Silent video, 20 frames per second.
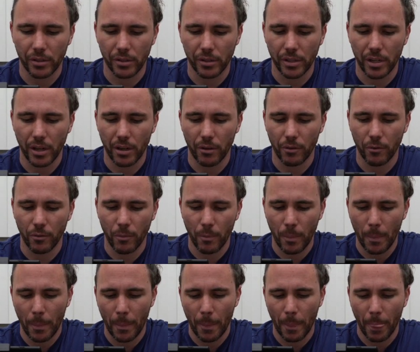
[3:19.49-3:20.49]
So
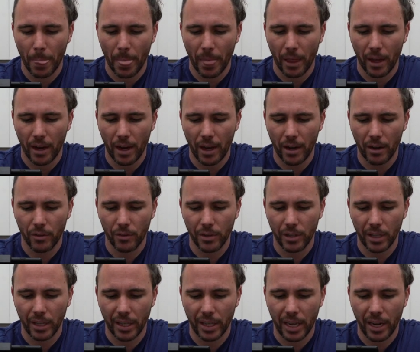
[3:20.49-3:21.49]
I don't
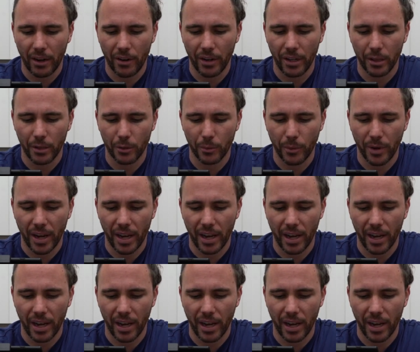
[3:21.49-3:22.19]
really care either way.